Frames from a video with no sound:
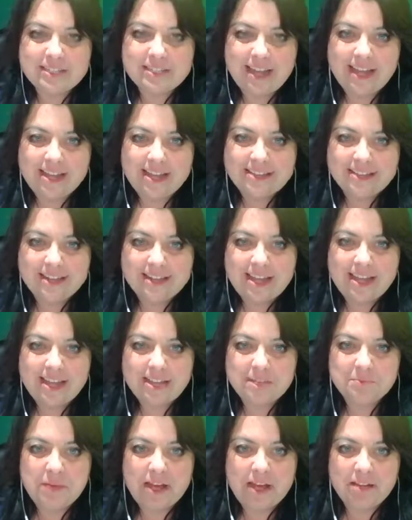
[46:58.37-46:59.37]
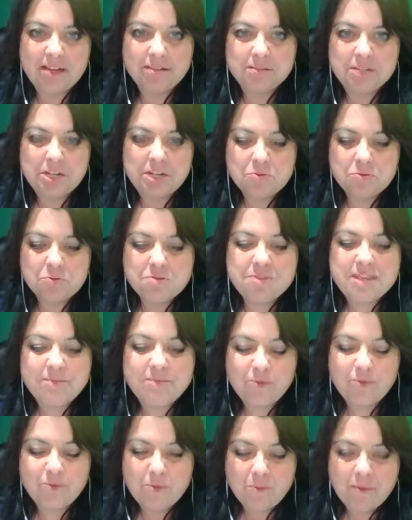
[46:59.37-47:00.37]
as I can about you know the theme
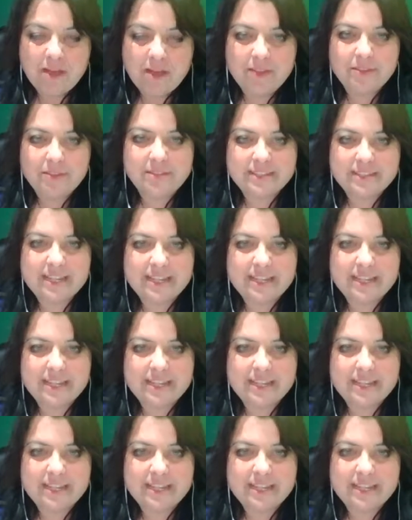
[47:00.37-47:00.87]
for the month is the